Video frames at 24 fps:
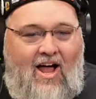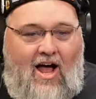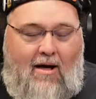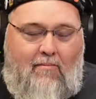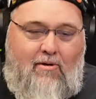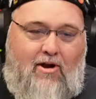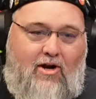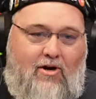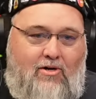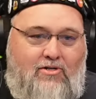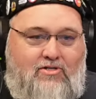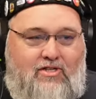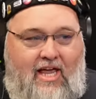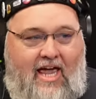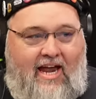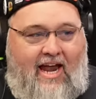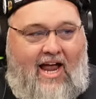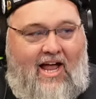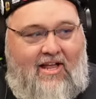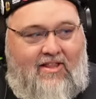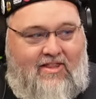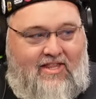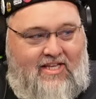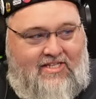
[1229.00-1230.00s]
I'm gonna go take
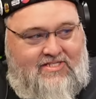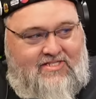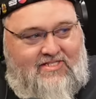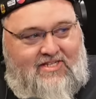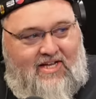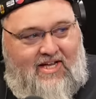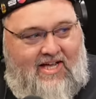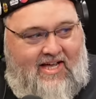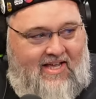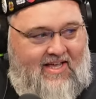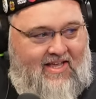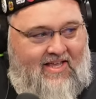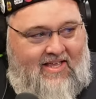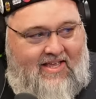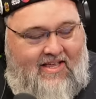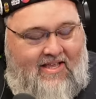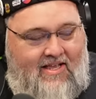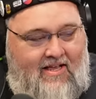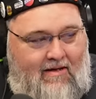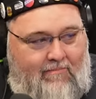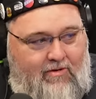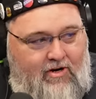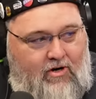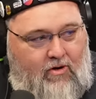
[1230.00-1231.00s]
out this. Uh,
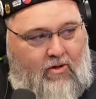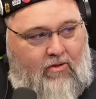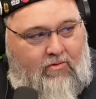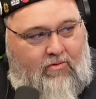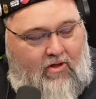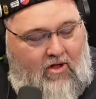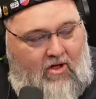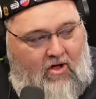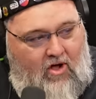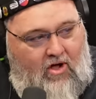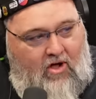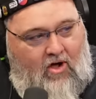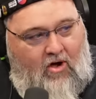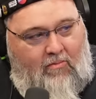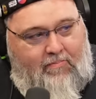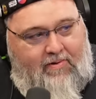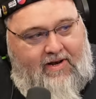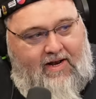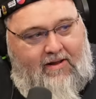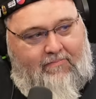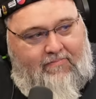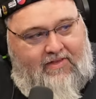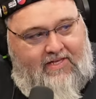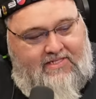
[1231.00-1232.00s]
I'm gonna go open
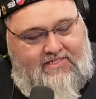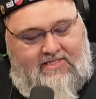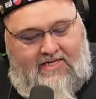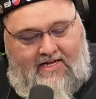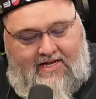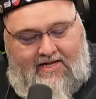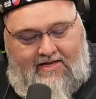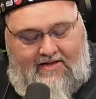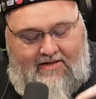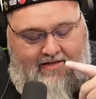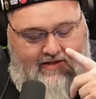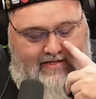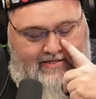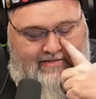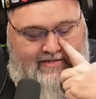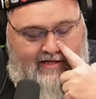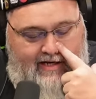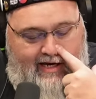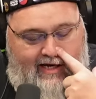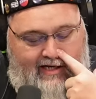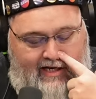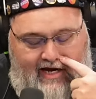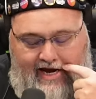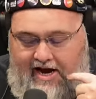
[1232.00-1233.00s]
up this uh this
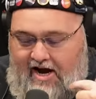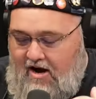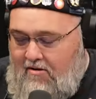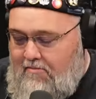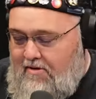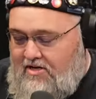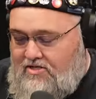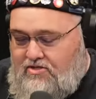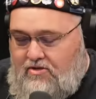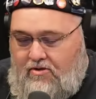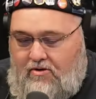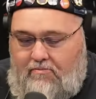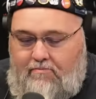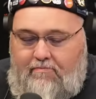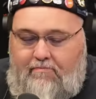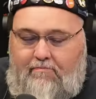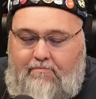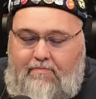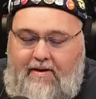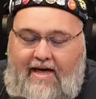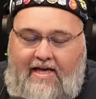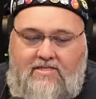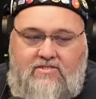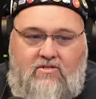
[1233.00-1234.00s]
anti-air missile
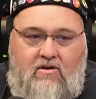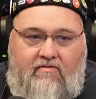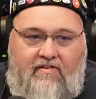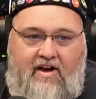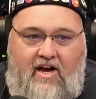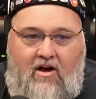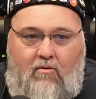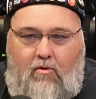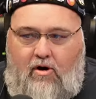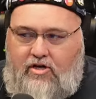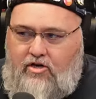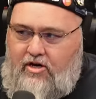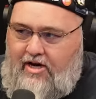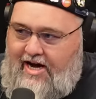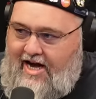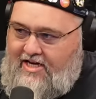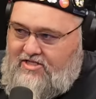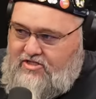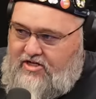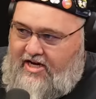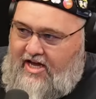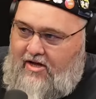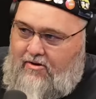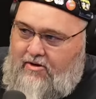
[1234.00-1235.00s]
base over here while yeah. you
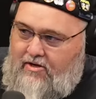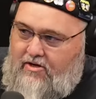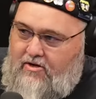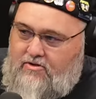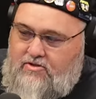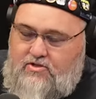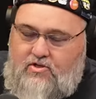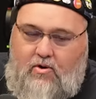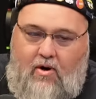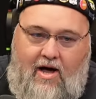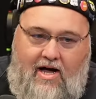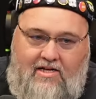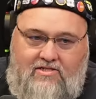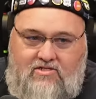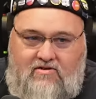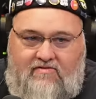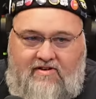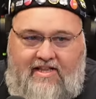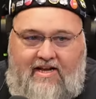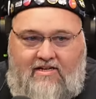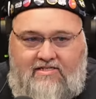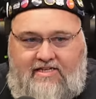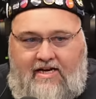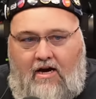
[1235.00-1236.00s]
guys are killing those squads over
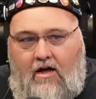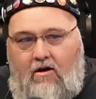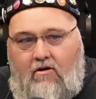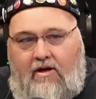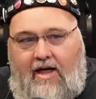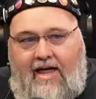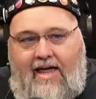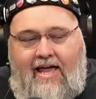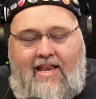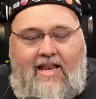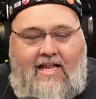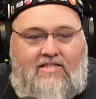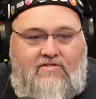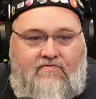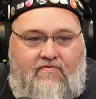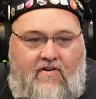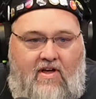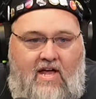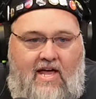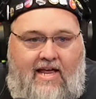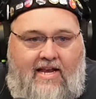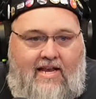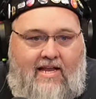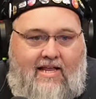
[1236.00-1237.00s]
there. It's like, yeah. okay, and that's
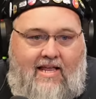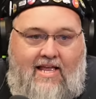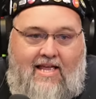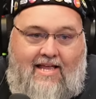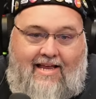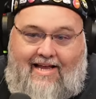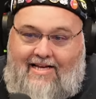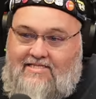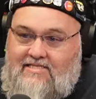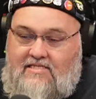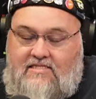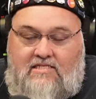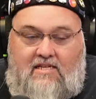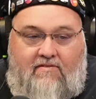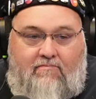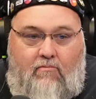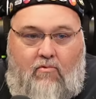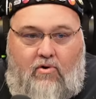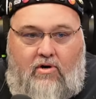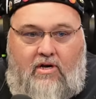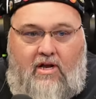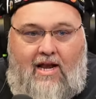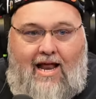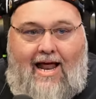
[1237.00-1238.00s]
fine. Yeah. Gets the stuff
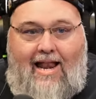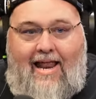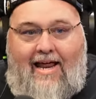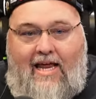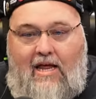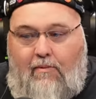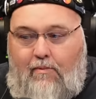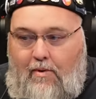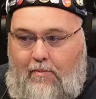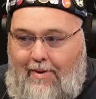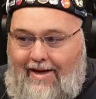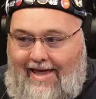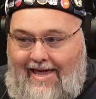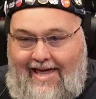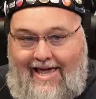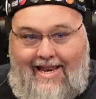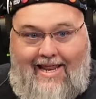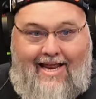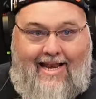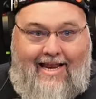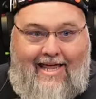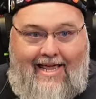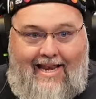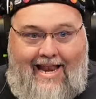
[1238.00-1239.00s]
more done. I like it when we can get
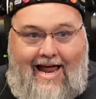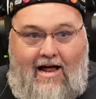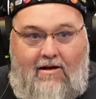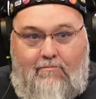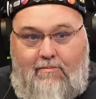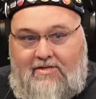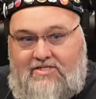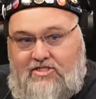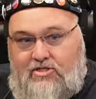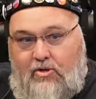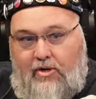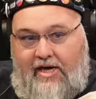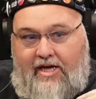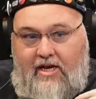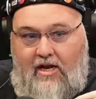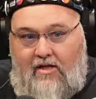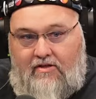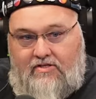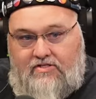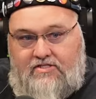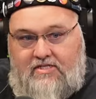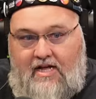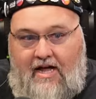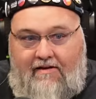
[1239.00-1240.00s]
in and get out, but still get all
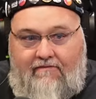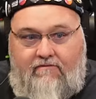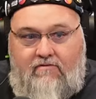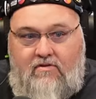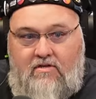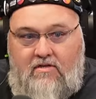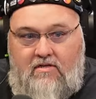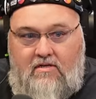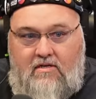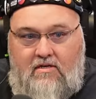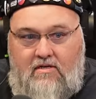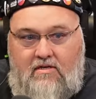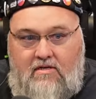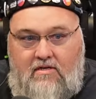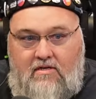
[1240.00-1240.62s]
the stuff. Yeah.